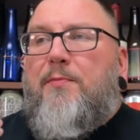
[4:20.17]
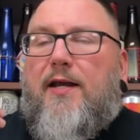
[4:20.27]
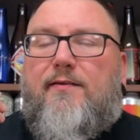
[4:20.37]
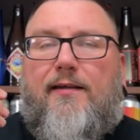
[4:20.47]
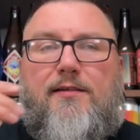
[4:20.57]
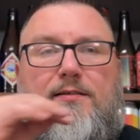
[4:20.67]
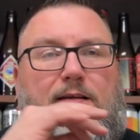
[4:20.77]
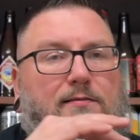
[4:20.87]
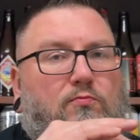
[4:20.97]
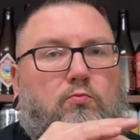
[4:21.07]
it's like just
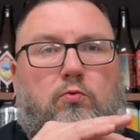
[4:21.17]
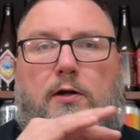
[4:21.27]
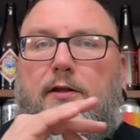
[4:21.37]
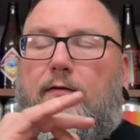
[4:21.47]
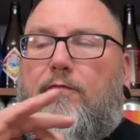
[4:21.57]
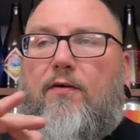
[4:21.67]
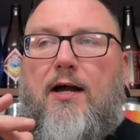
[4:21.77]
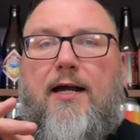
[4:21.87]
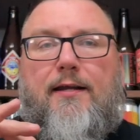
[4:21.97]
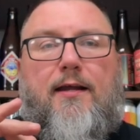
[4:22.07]
this really
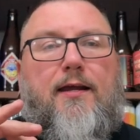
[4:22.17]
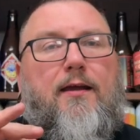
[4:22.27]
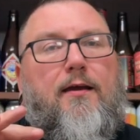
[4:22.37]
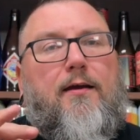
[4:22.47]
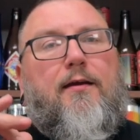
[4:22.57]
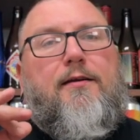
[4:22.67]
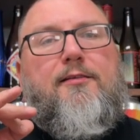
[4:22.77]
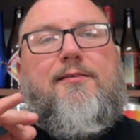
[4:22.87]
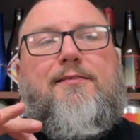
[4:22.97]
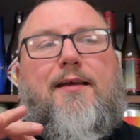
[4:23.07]
fine like
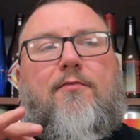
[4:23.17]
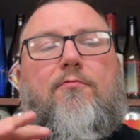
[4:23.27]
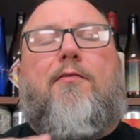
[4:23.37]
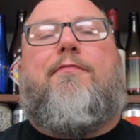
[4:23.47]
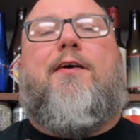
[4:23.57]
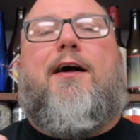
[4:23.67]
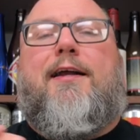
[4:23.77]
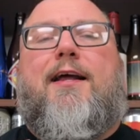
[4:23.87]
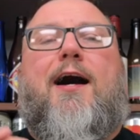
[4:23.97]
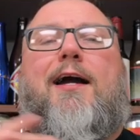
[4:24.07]
this is like
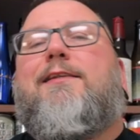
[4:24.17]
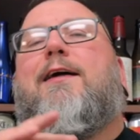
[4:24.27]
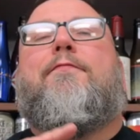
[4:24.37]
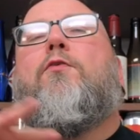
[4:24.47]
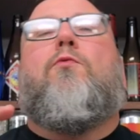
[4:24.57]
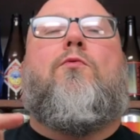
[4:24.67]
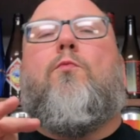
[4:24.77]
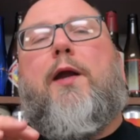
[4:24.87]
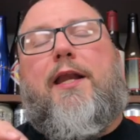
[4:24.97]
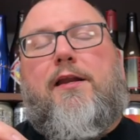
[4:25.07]
refined high level
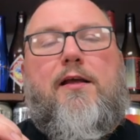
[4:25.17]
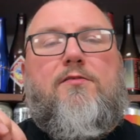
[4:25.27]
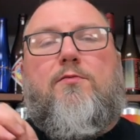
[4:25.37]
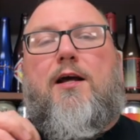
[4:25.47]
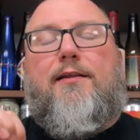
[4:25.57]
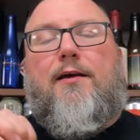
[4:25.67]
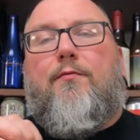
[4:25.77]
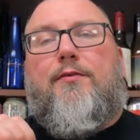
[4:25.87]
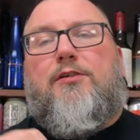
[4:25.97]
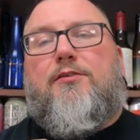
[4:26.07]
weediness we're not
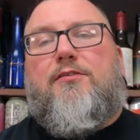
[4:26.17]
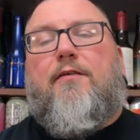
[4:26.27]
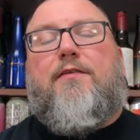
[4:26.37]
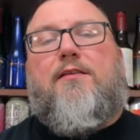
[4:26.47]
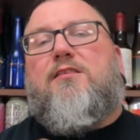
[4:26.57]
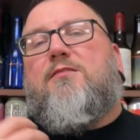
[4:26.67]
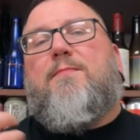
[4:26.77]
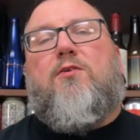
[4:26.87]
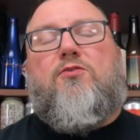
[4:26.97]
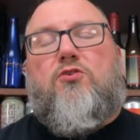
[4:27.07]
dealing with just stuff that
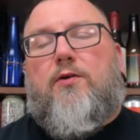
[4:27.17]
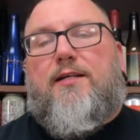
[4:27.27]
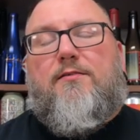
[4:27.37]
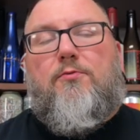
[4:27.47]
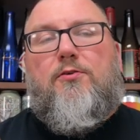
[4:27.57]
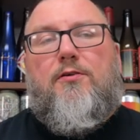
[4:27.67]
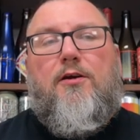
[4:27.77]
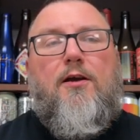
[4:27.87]
smells crazy we're